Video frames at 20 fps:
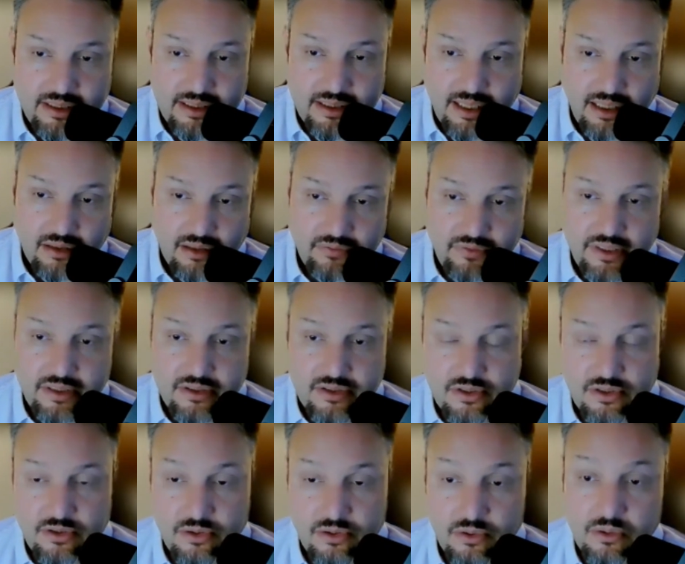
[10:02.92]
delve
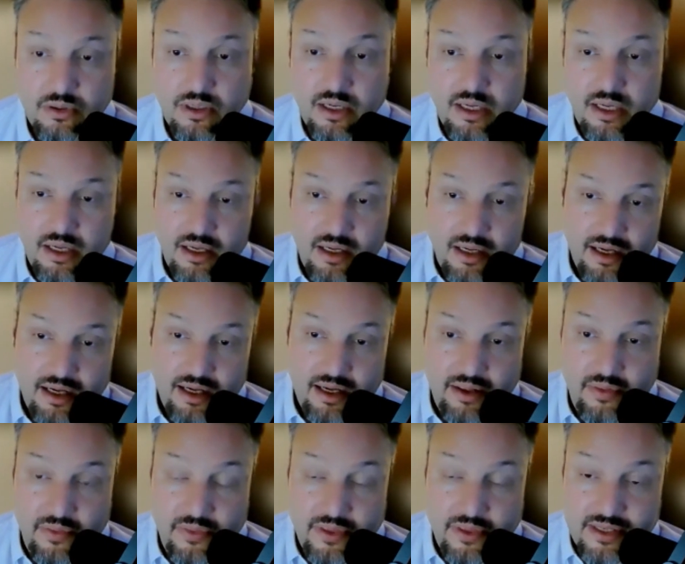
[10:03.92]
into
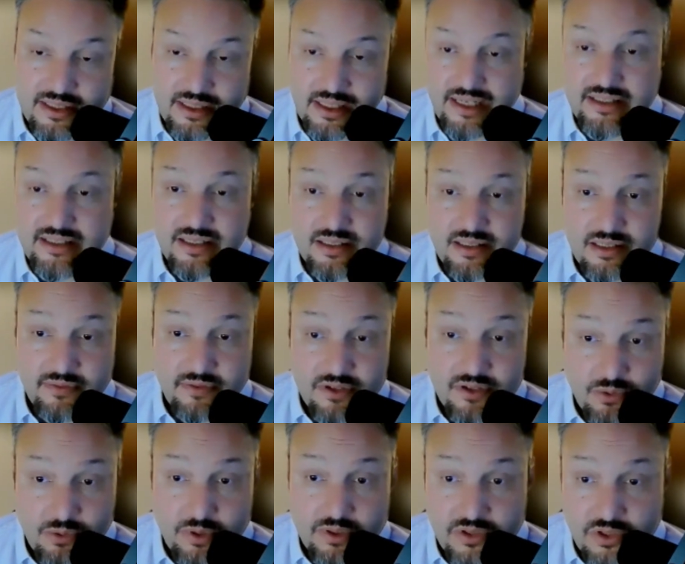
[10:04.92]
the slices of the
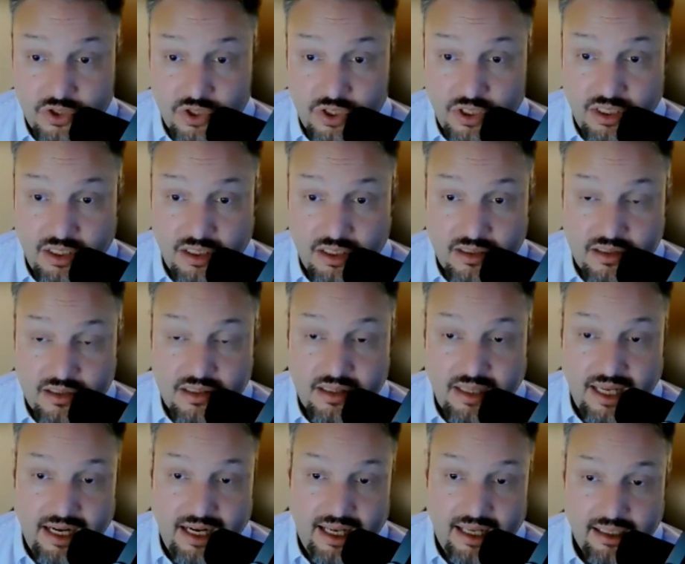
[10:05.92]
Swiss cheese
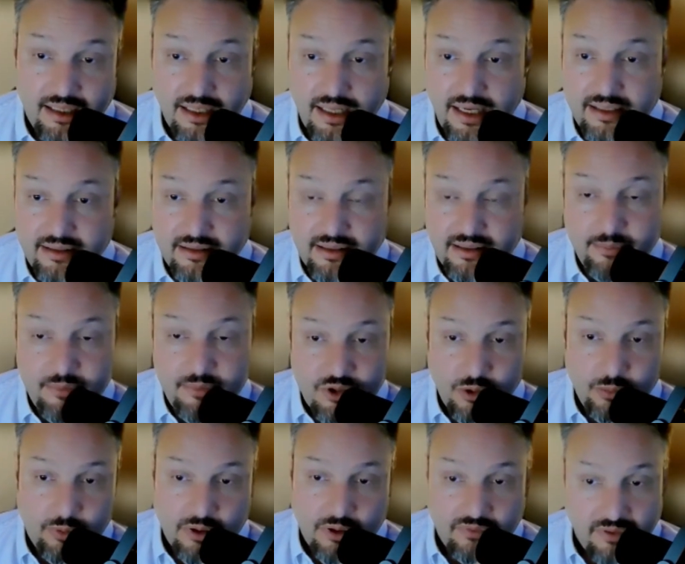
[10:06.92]
that had lined up
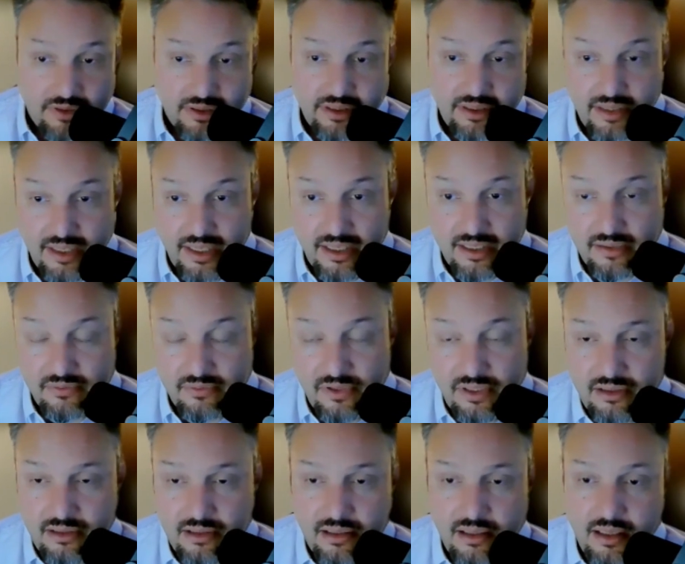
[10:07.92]
so perfectly that
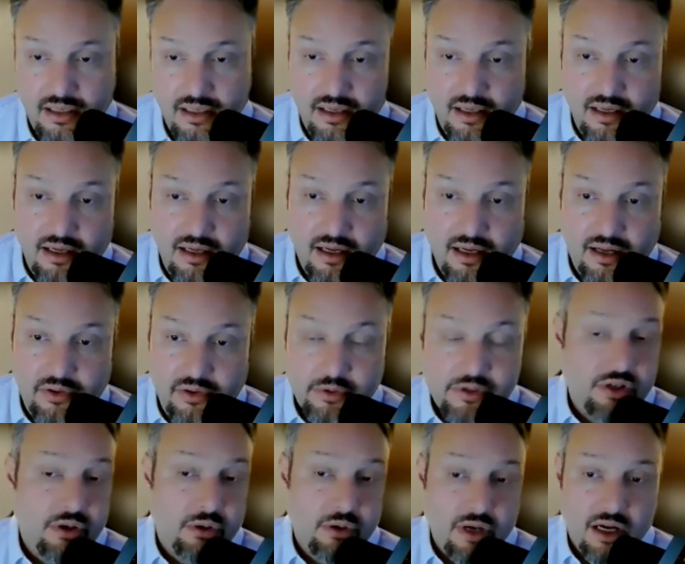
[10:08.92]
evening. There
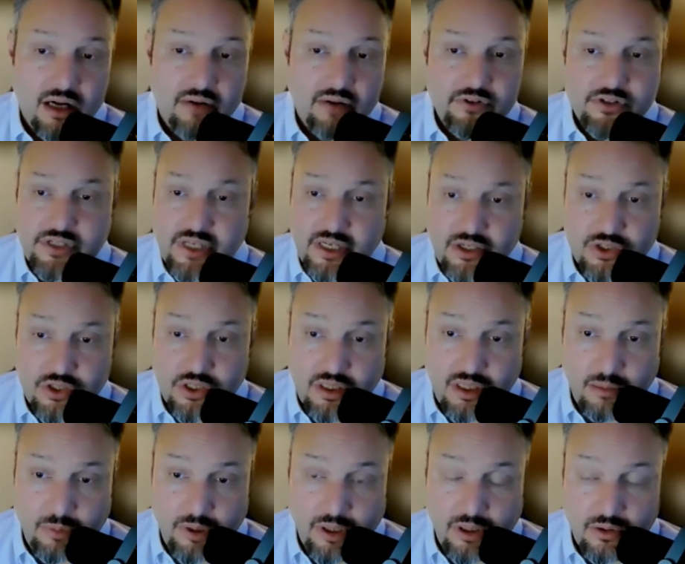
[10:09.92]
was no conversation
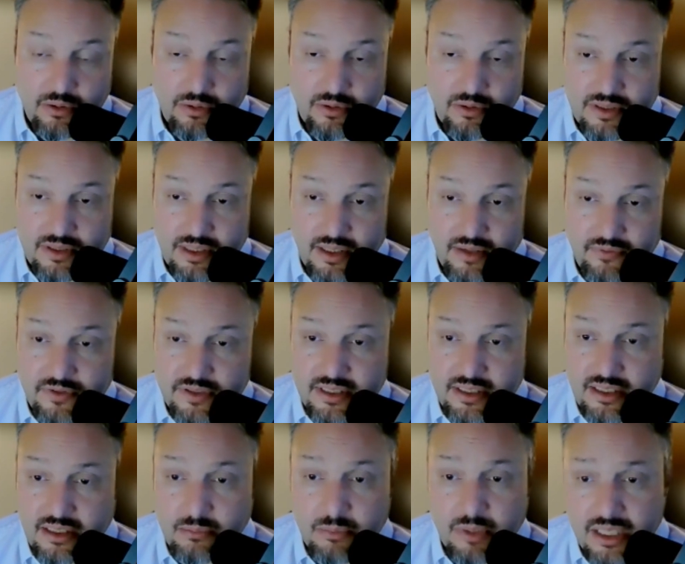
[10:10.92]
about
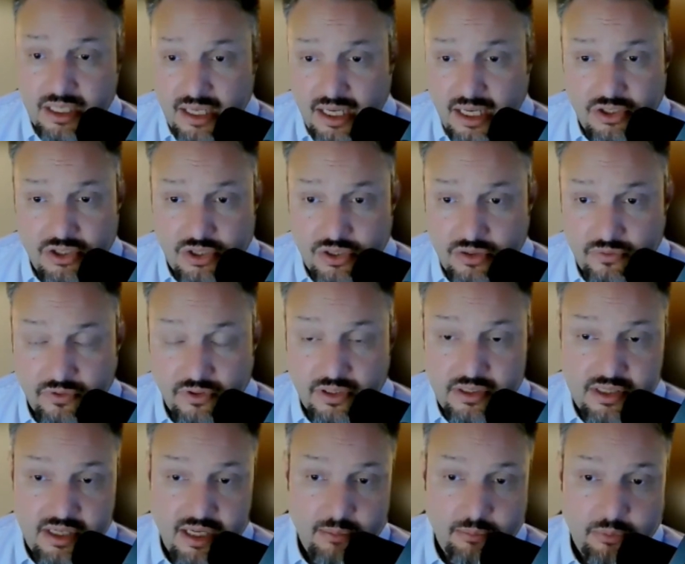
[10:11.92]
fatigue mitigation, for
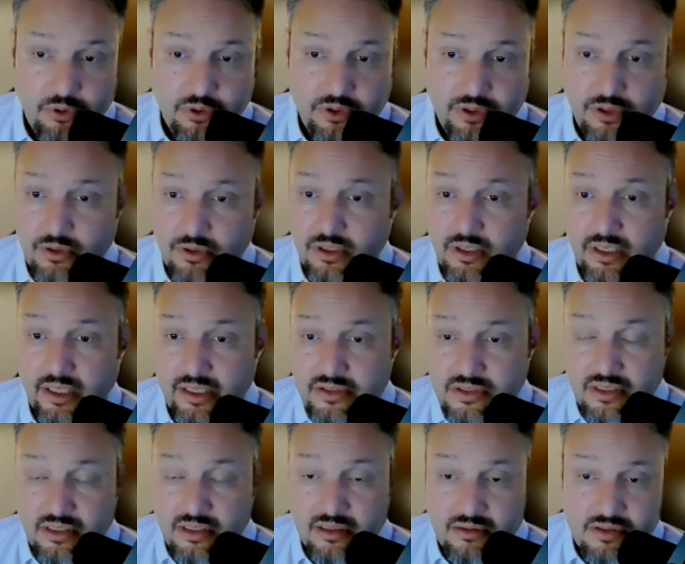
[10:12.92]
example,
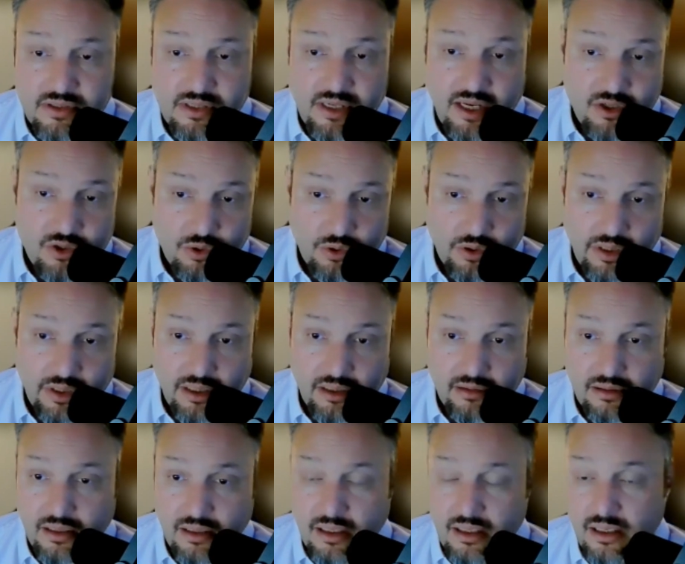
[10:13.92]
utilizing
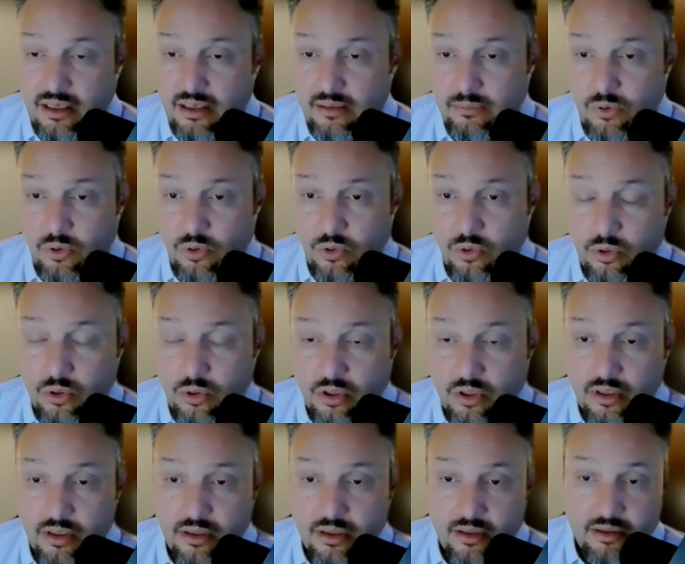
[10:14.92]
scheduling
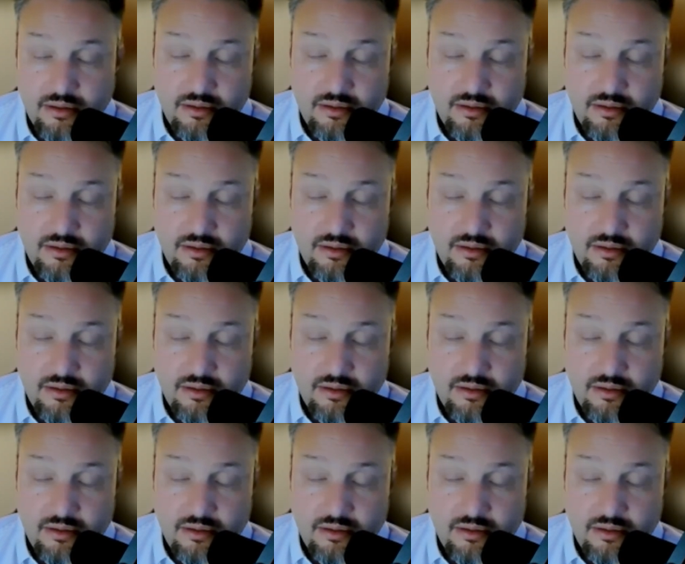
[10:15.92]
or